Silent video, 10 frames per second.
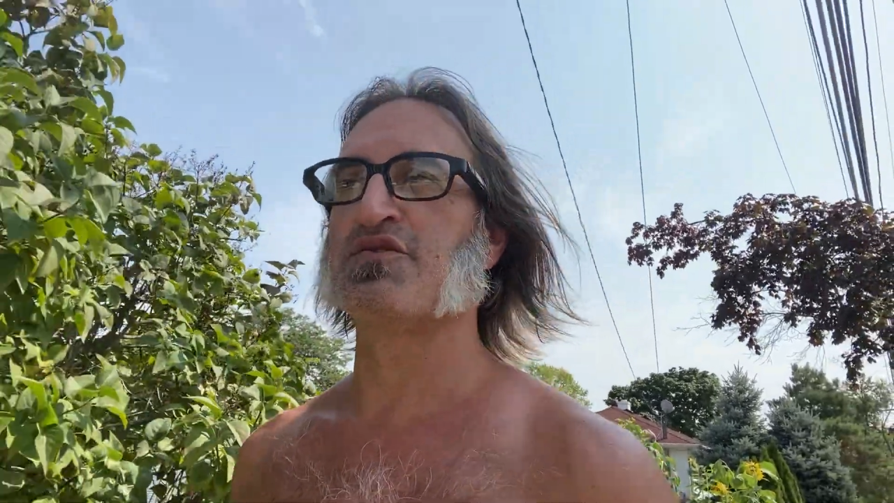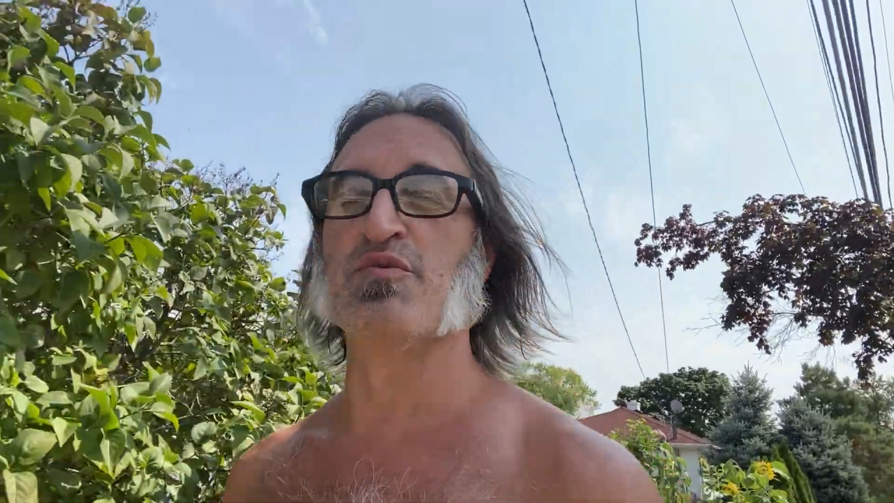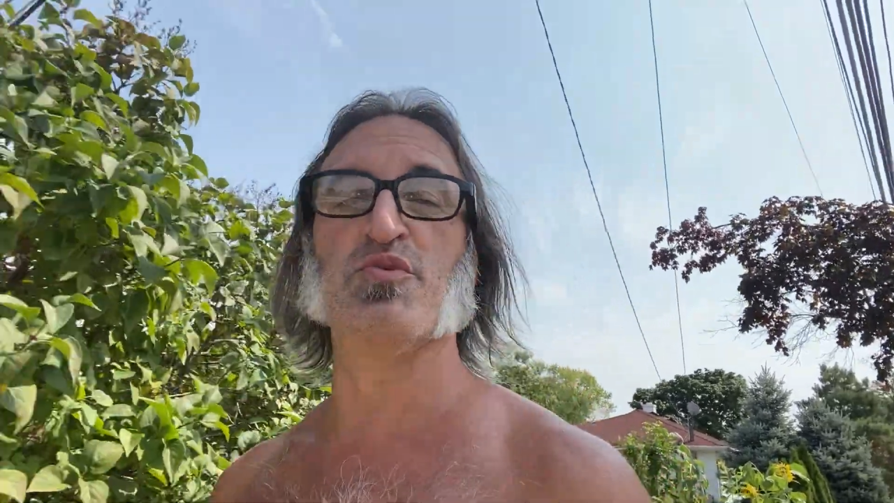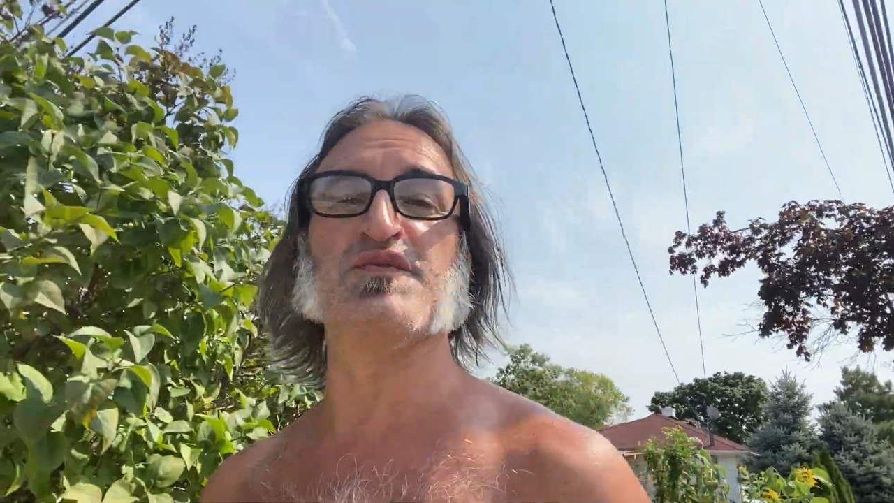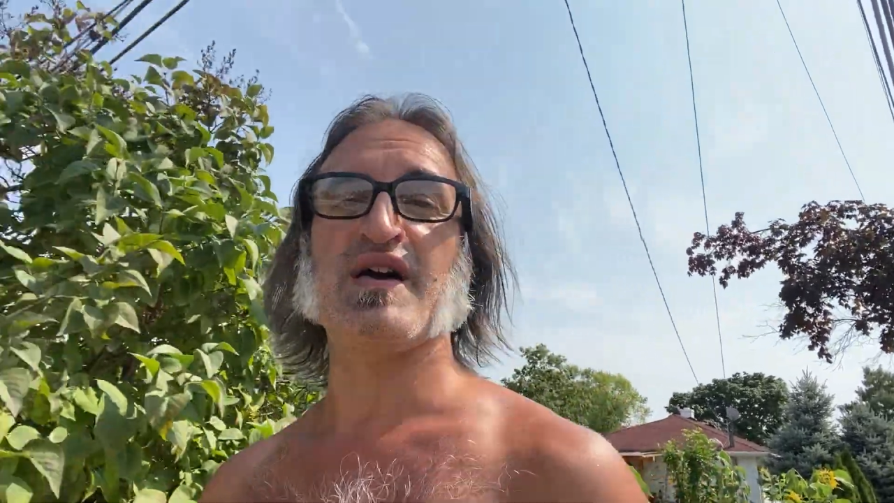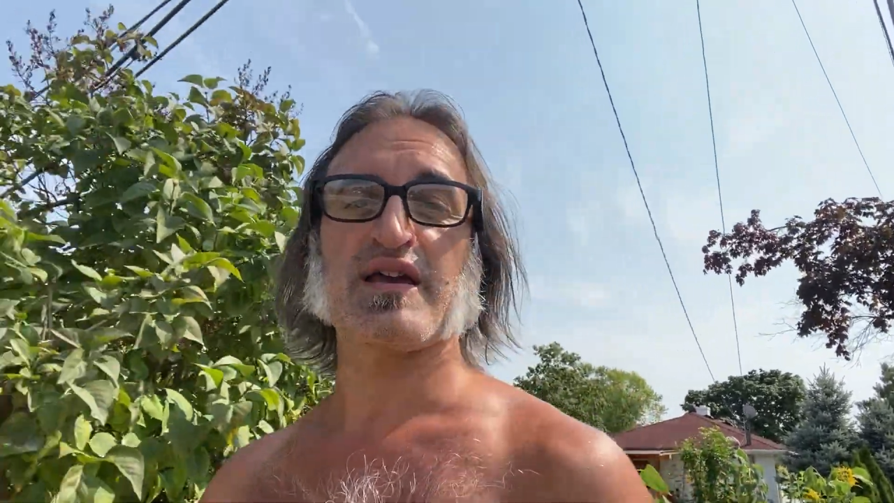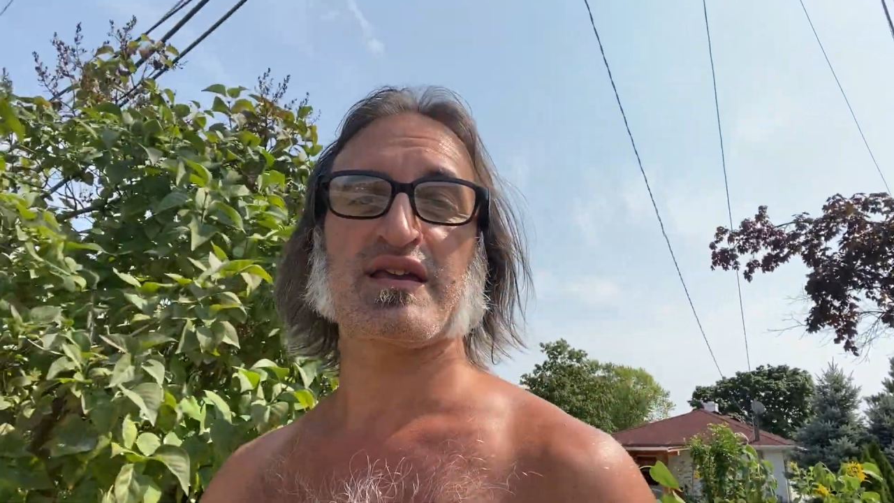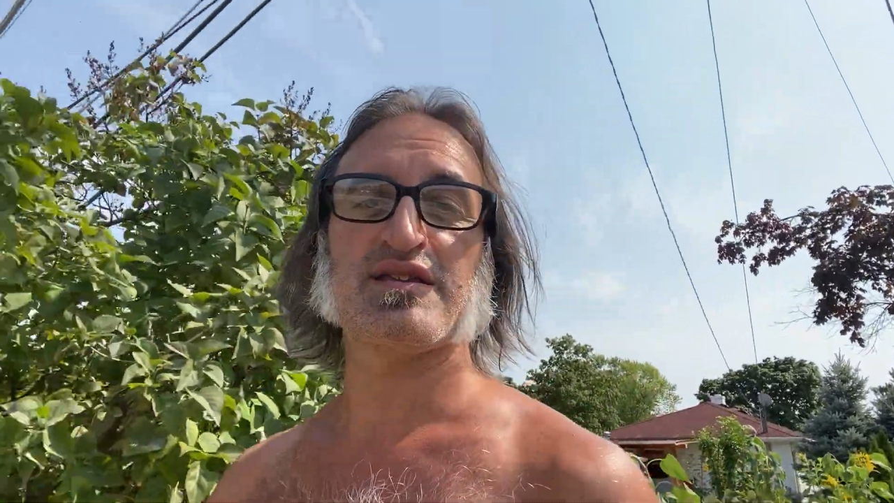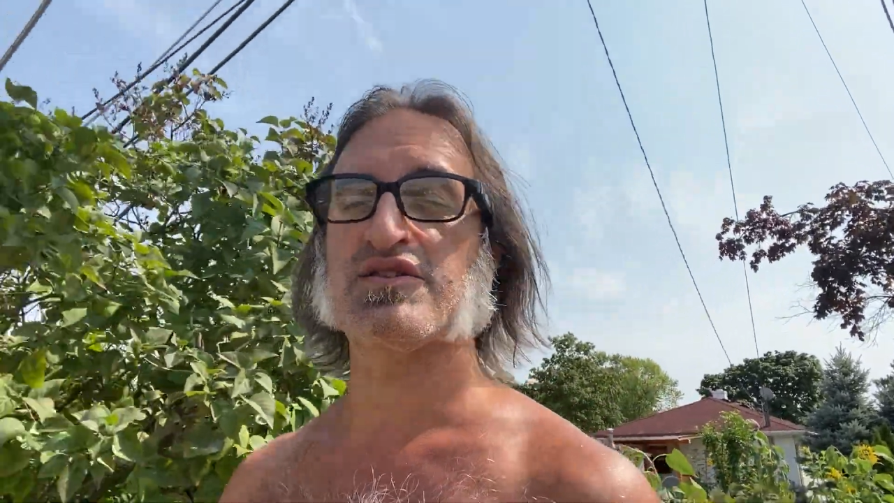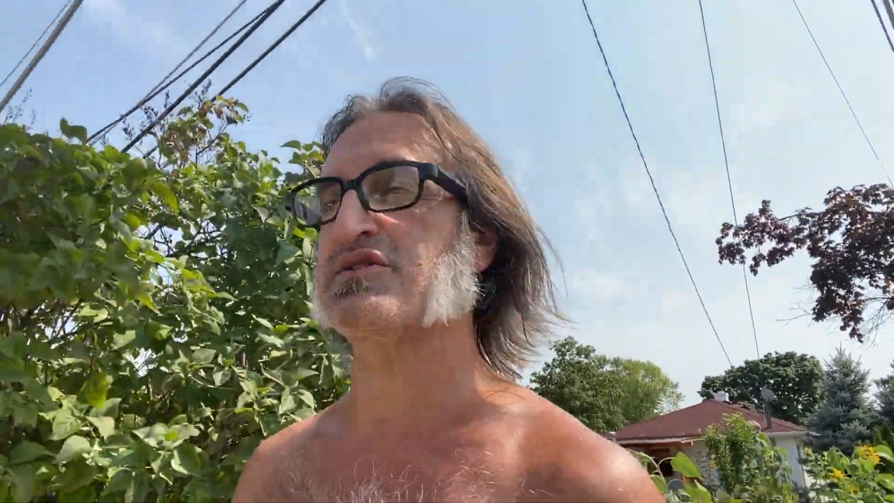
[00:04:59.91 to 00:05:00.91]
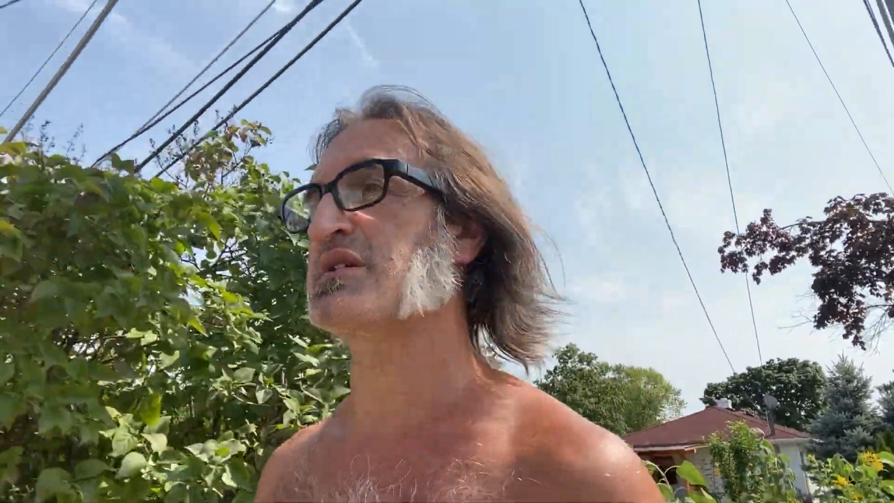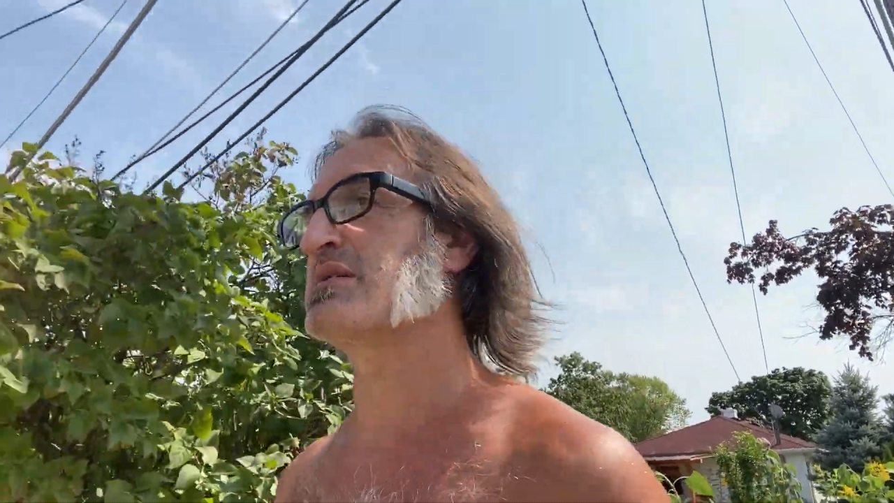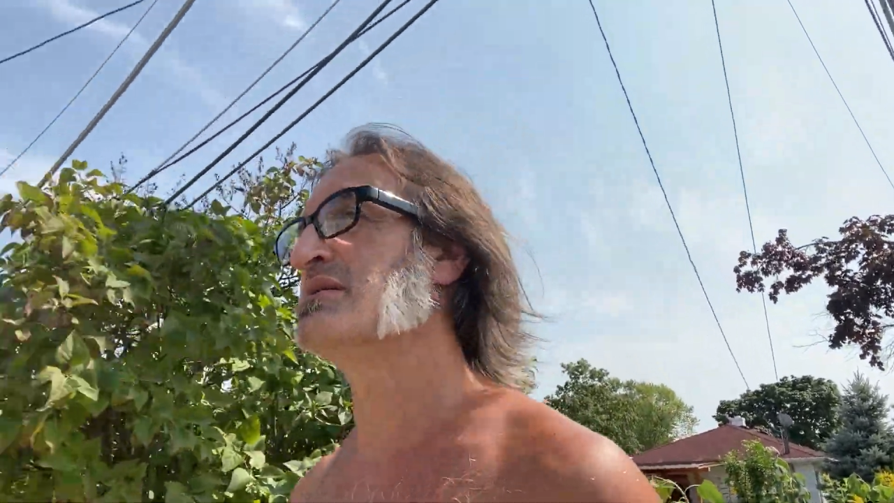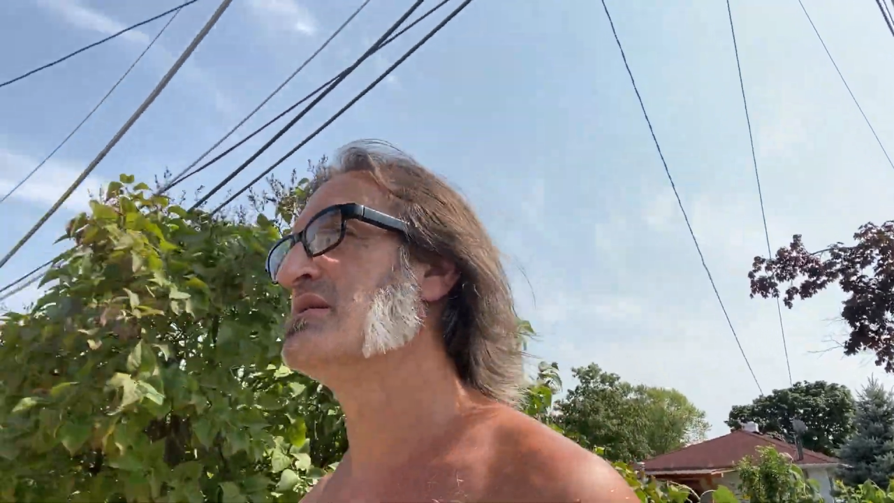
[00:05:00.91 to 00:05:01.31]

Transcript: remove that conditioning,